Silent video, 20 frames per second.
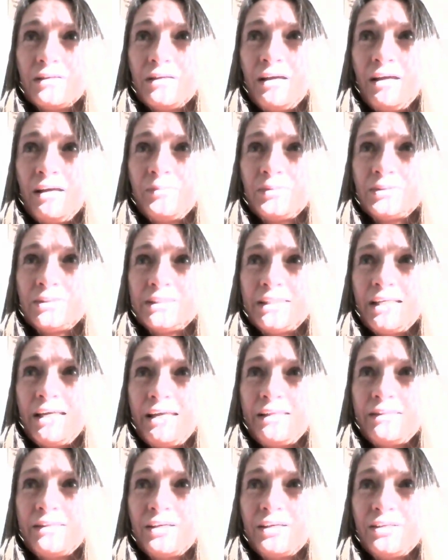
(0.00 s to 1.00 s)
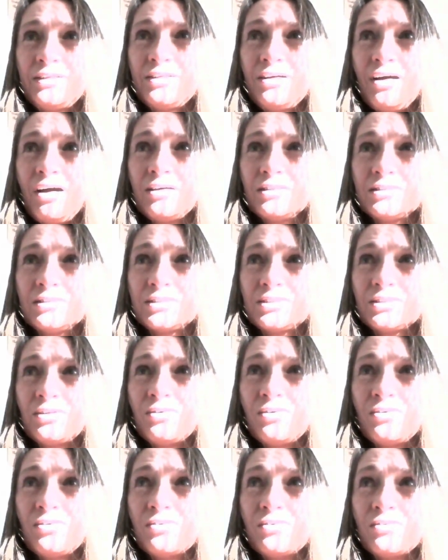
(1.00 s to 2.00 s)
I would say, the guts
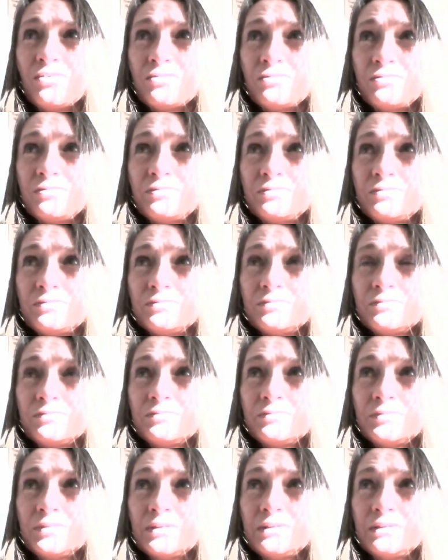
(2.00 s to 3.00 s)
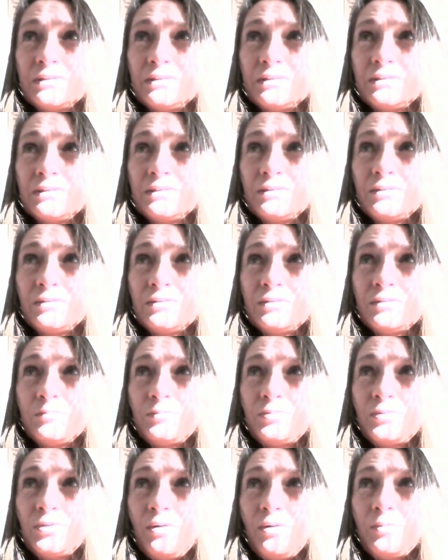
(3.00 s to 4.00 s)
of
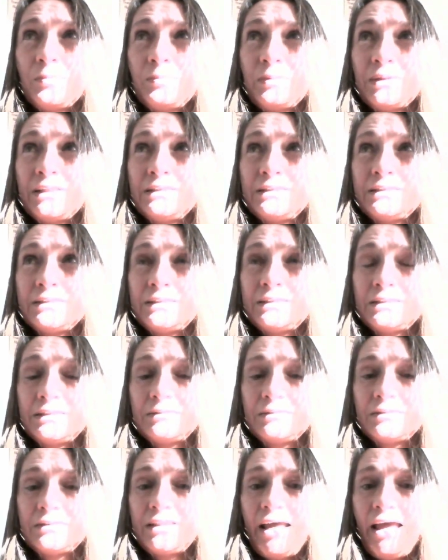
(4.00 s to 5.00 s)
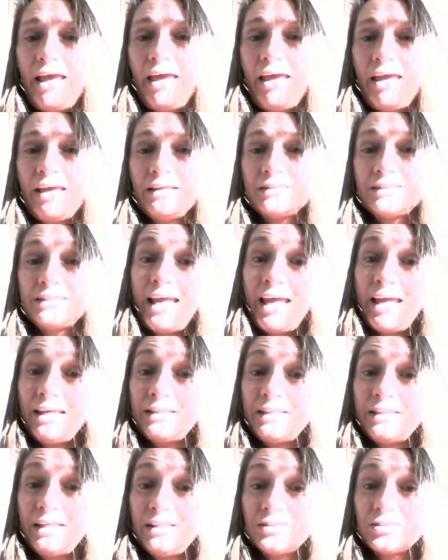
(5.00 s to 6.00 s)
probably 10
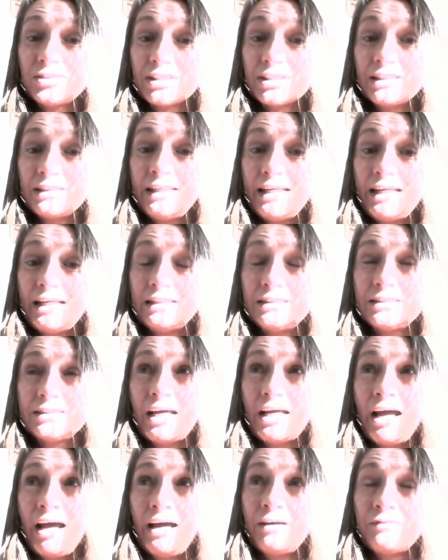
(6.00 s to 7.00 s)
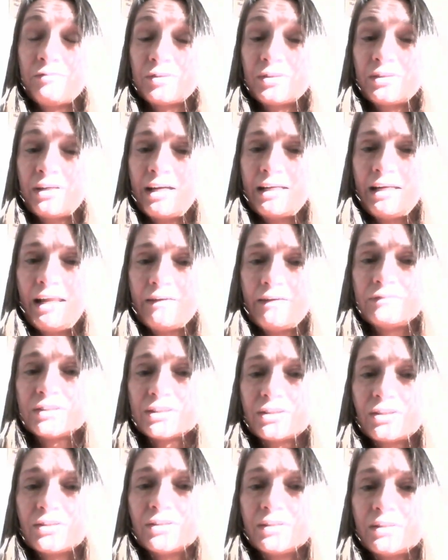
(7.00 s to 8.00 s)
years at least after I left
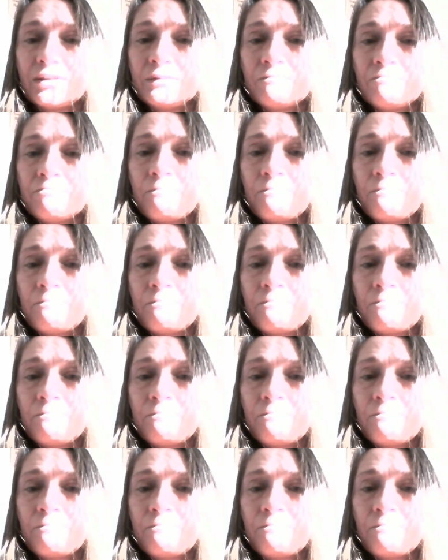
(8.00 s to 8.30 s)
school.